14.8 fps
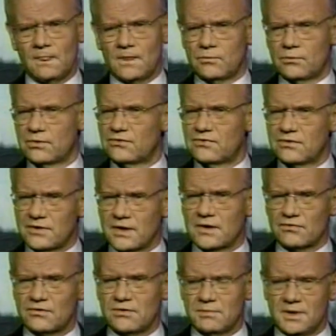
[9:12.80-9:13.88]
which
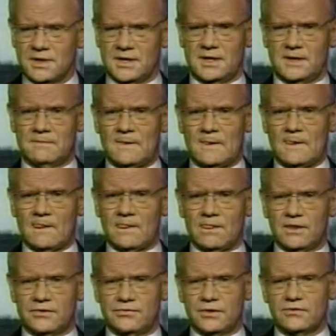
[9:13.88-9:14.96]
suggests to me
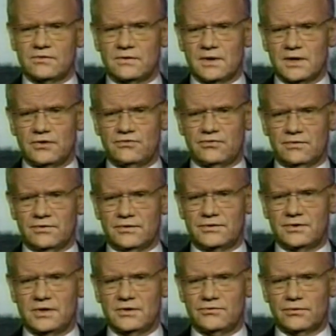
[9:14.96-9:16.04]
but this nation, the
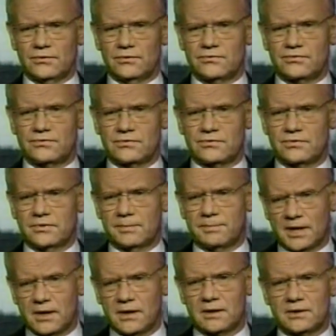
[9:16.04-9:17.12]
teachers, the
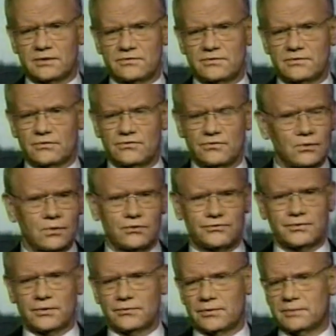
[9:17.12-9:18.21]
parents, the school
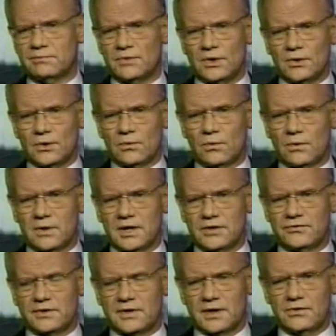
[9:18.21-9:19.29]
children, want
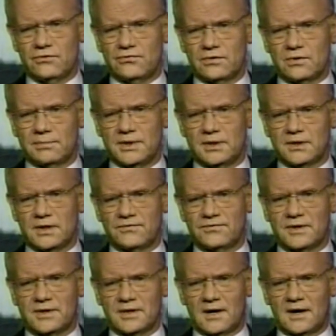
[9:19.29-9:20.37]
education to be
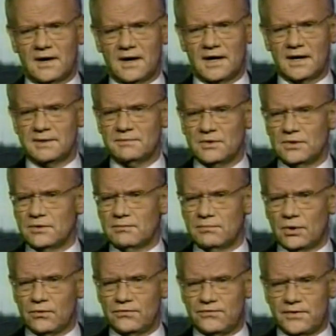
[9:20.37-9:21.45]
lifted high,
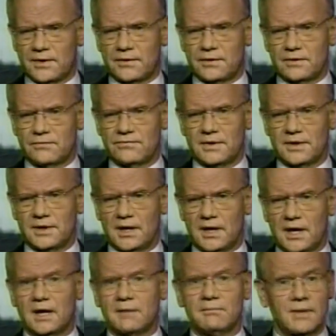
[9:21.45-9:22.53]
both figuratively
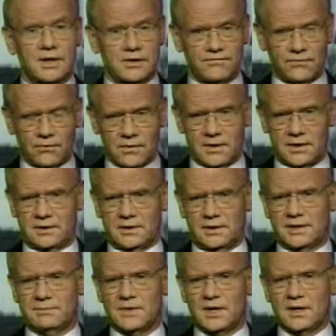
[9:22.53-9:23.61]
and metaphorically.
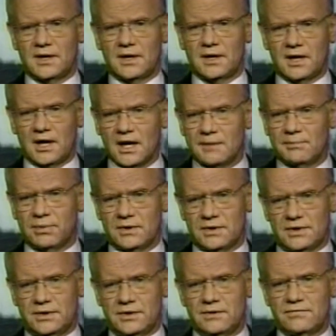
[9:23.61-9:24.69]
And I
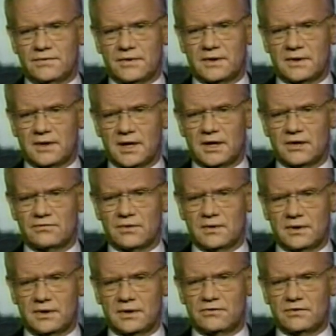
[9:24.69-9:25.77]
believe that NASA
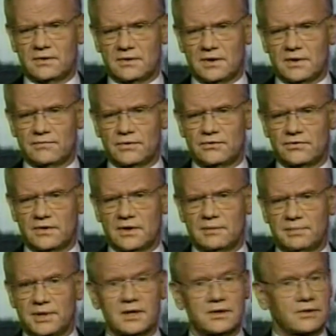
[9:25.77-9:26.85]
and its endeavors can
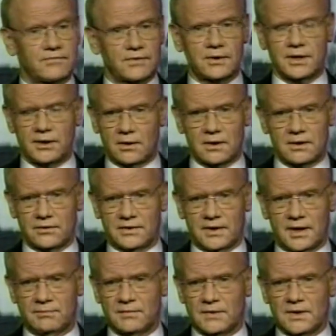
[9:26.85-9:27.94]
be at the very heart of
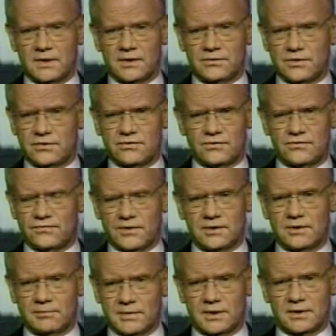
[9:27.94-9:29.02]
that. This is
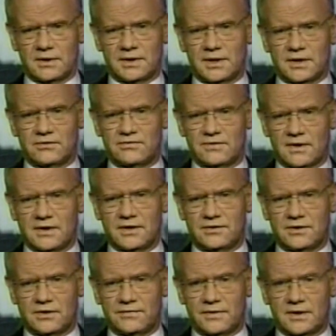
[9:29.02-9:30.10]
fundamentally a
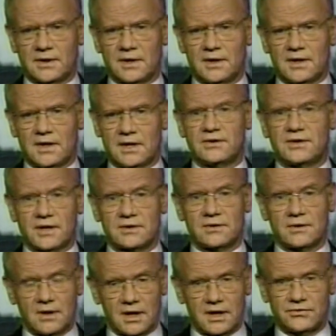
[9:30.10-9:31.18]
scientific and
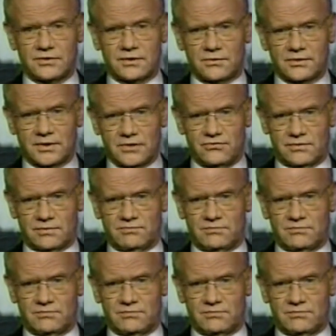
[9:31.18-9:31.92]
technological nation.